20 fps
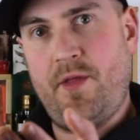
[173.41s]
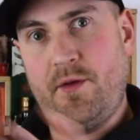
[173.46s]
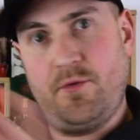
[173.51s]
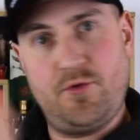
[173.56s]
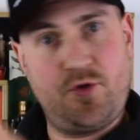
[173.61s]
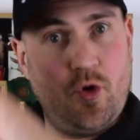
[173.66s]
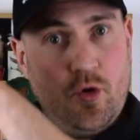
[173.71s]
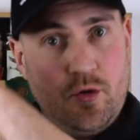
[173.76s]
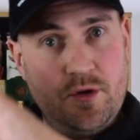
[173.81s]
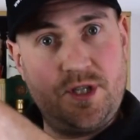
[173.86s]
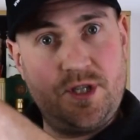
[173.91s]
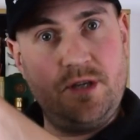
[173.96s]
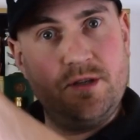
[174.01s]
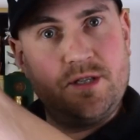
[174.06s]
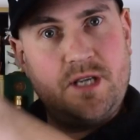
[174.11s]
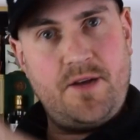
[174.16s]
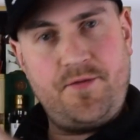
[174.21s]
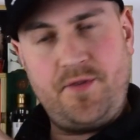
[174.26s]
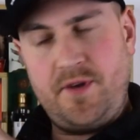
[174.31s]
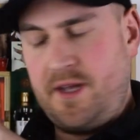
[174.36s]
there was gold seals
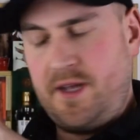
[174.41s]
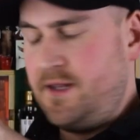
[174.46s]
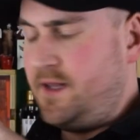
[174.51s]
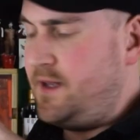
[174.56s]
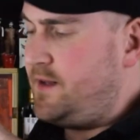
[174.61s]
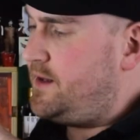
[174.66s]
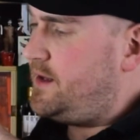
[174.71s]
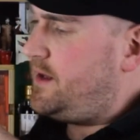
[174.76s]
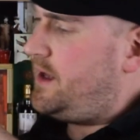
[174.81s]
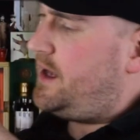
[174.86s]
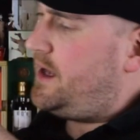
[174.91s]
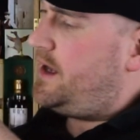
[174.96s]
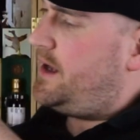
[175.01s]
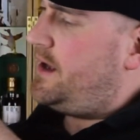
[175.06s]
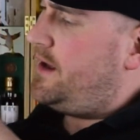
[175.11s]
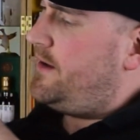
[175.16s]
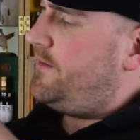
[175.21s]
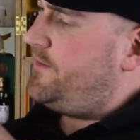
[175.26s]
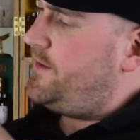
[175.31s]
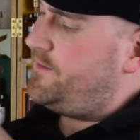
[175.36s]
after
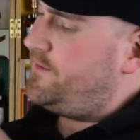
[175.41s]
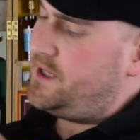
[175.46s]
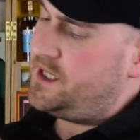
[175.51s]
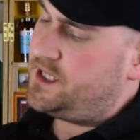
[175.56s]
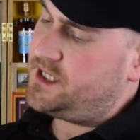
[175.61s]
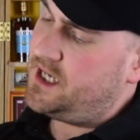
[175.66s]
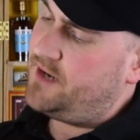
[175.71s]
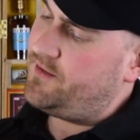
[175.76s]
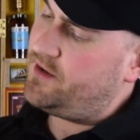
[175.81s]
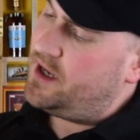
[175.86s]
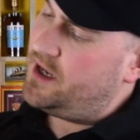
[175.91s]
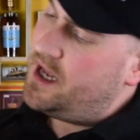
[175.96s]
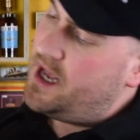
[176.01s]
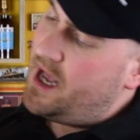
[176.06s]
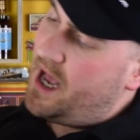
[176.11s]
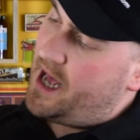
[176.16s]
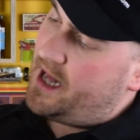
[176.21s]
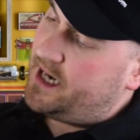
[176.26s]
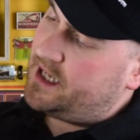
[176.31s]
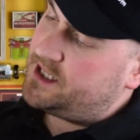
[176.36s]
1957,
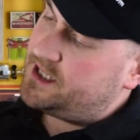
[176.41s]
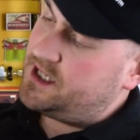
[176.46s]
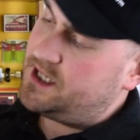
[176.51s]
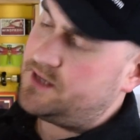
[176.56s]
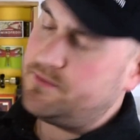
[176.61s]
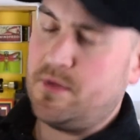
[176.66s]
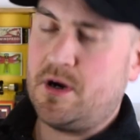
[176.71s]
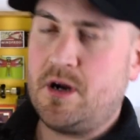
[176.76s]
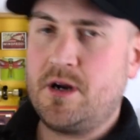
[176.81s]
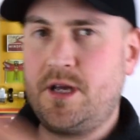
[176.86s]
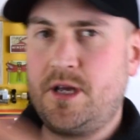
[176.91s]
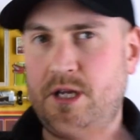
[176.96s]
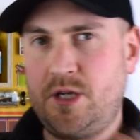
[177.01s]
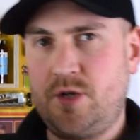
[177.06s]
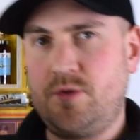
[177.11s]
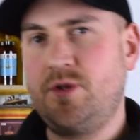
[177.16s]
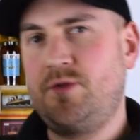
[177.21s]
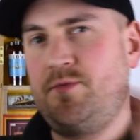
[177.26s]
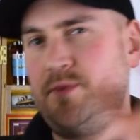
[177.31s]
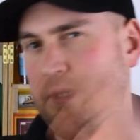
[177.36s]
and it says Mark
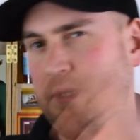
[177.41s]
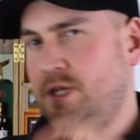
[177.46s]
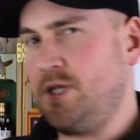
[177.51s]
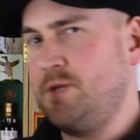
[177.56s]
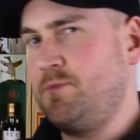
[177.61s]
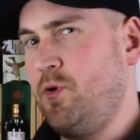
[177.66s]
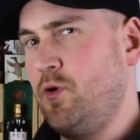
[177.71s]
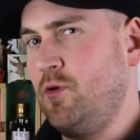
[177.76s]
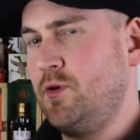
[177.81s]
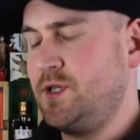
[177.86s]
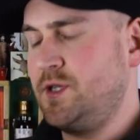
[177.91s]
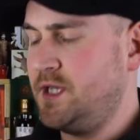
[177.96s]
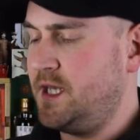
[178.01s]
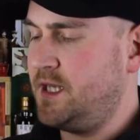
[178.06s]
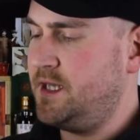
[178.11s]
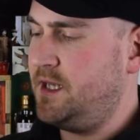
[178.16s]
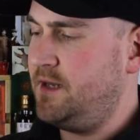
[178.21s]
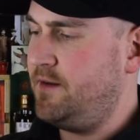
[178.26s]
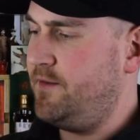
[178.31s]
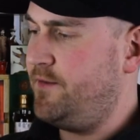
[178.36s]
Inch, which means it's post
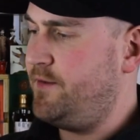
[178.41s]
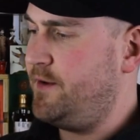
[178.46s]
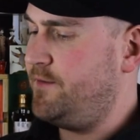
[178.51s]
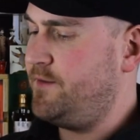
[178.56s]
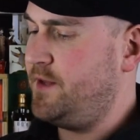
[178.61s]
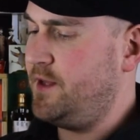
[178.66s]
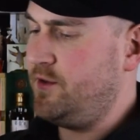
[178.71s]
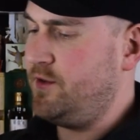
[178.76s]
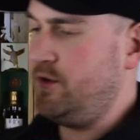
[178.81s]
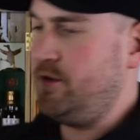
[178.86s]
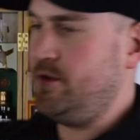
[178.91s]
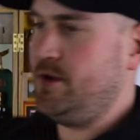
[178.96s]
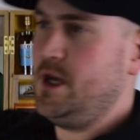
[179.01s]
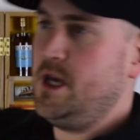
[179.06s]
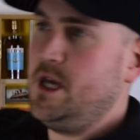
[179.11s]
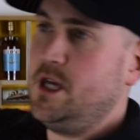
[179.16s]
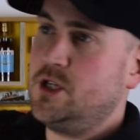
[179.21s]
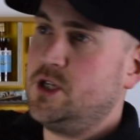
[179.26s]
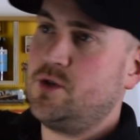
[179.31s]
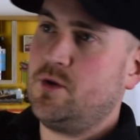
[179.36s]
1952.
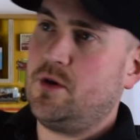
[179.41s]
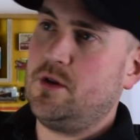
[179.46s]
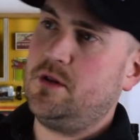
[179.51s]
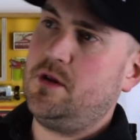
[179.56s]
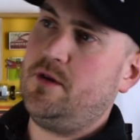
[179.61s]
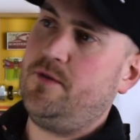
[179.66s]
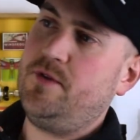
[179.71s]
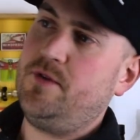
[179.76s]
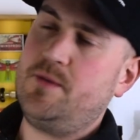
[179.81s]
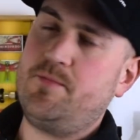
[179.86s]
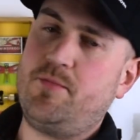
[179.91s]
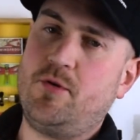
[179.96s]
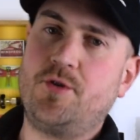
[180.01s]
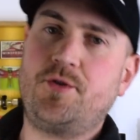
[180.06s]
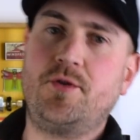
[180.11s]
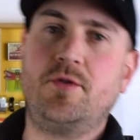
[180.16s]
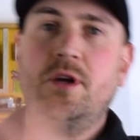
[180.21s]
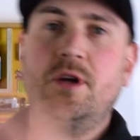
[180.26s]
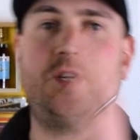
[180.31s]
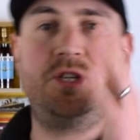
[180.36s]
So a lovely
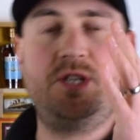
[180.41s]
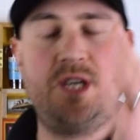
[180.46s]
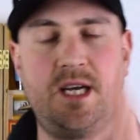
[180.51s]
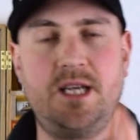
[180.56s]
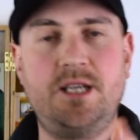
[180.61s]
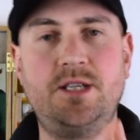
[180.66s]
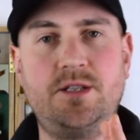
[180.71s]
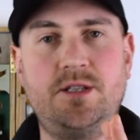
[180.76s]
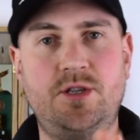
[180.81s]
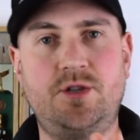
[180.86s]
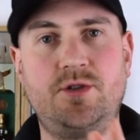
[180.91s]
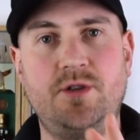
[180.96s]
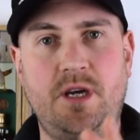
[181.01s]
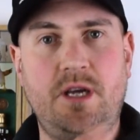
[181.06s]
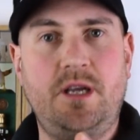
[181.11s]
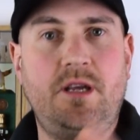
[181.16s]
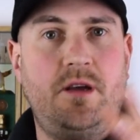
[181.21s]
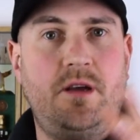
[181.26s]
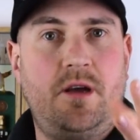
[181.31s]
bottle, a chance to try